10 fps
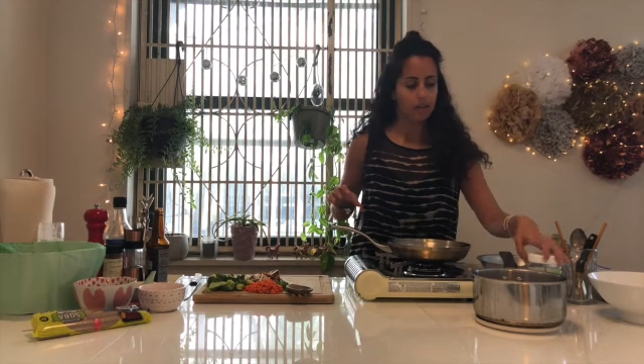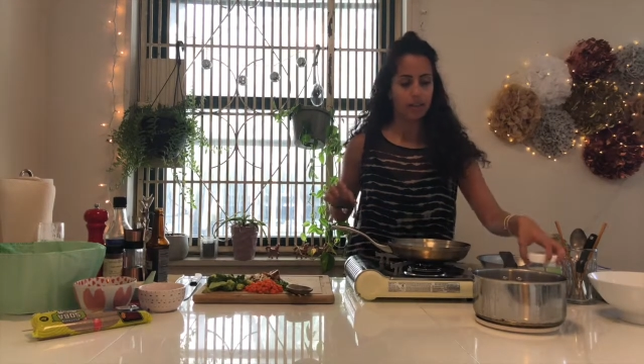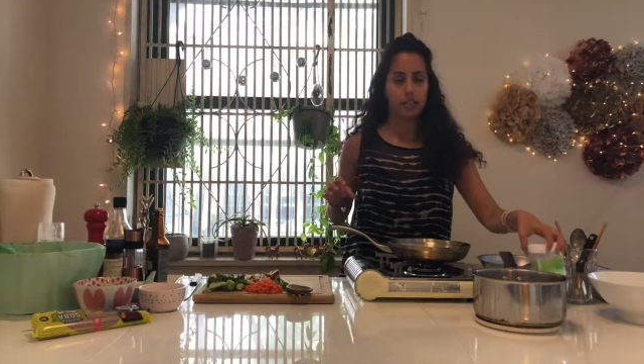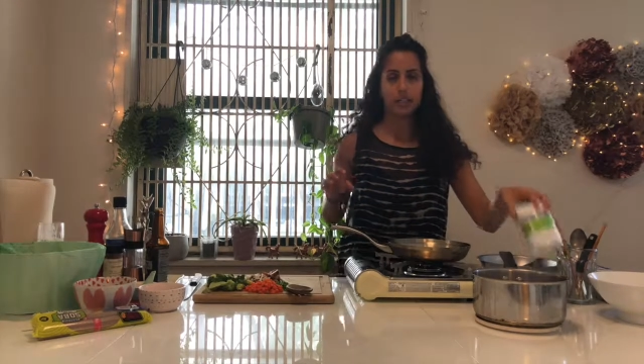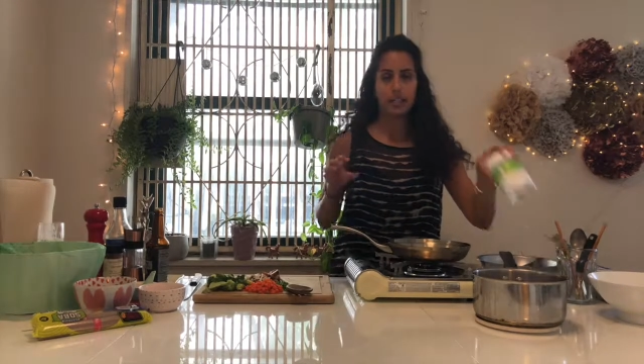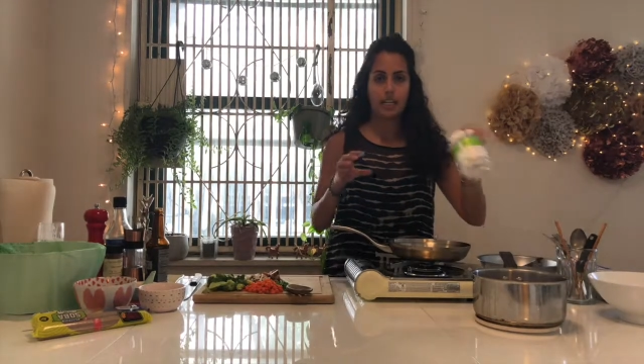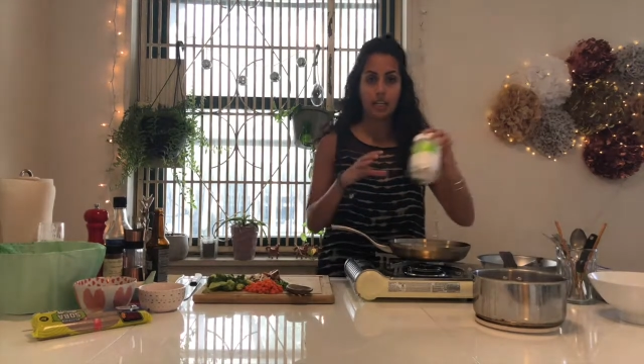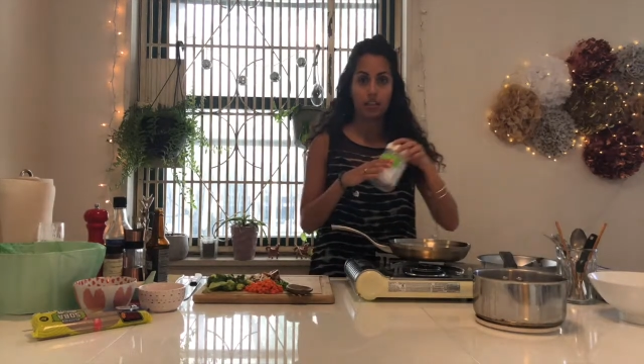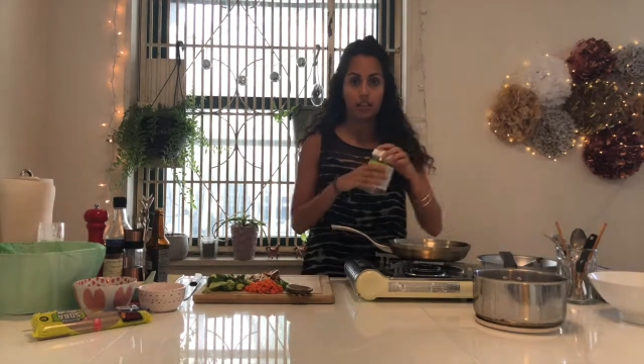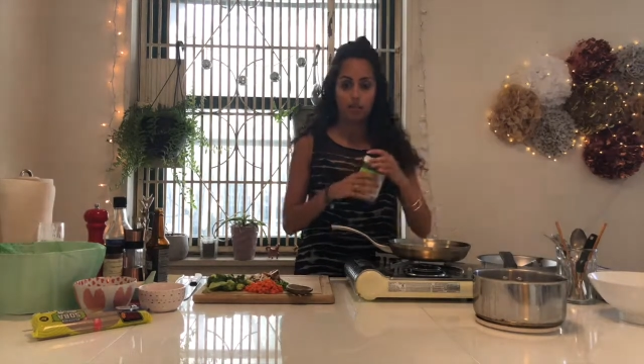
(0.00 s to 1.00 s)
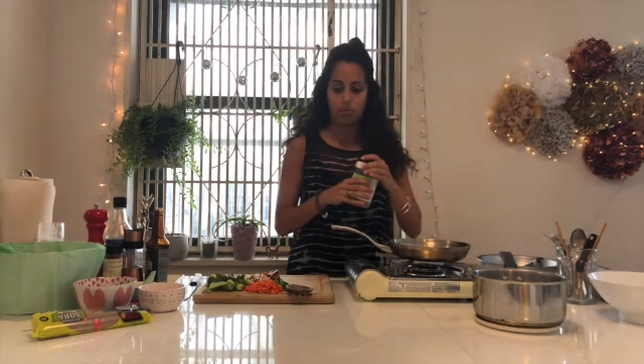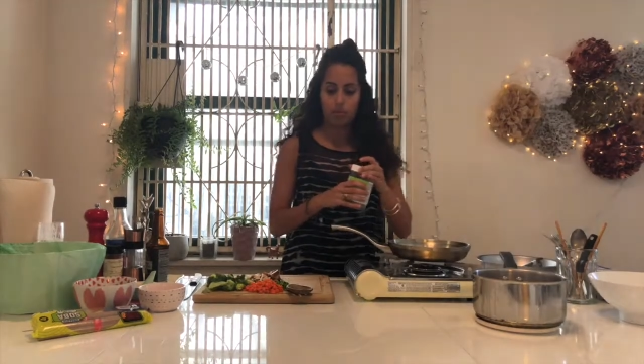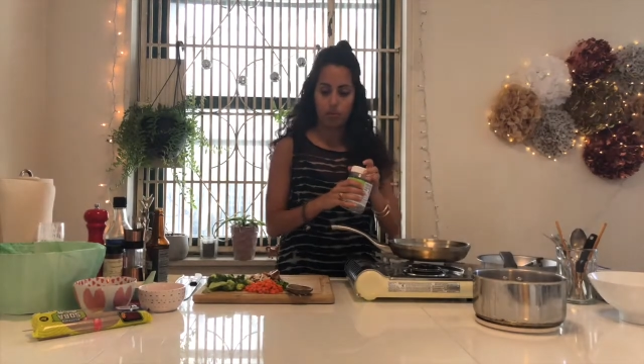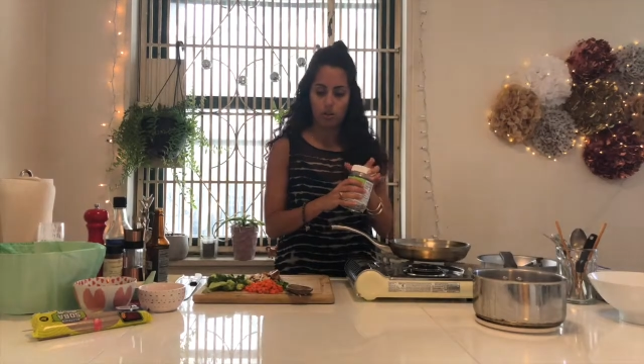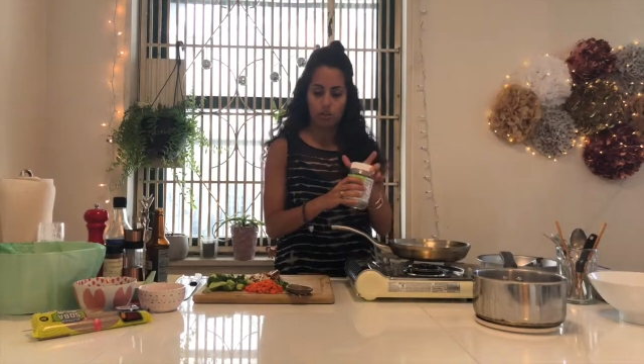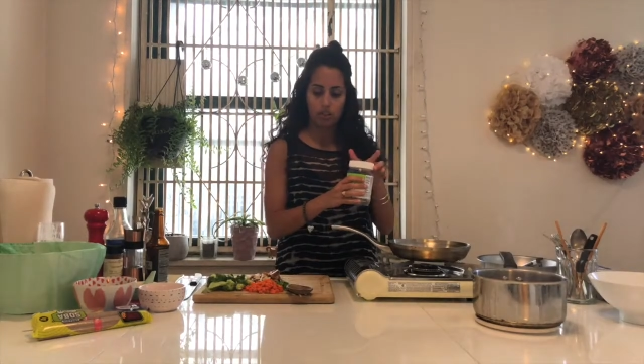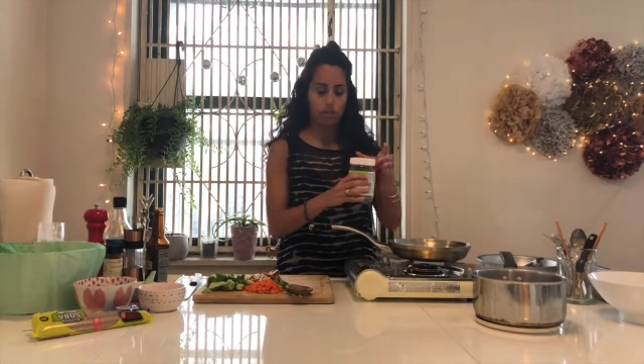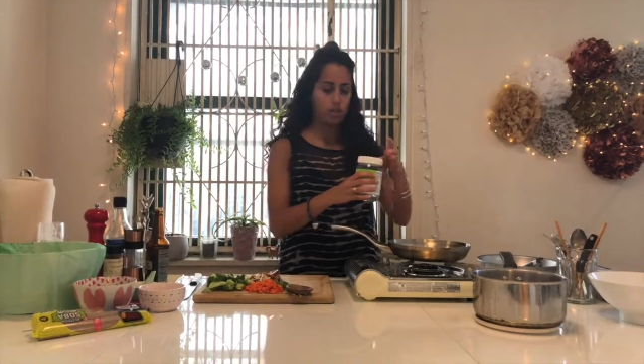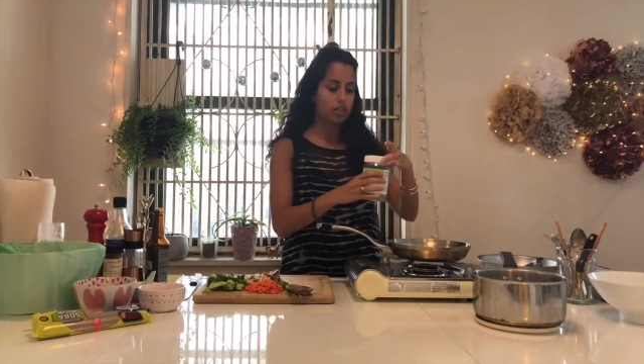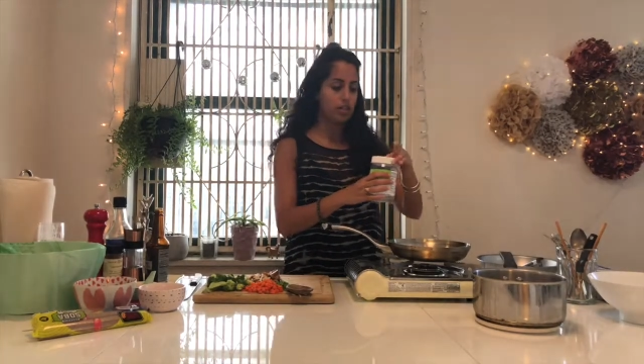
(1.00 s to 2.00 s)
going to heat a little bit of coconut oil.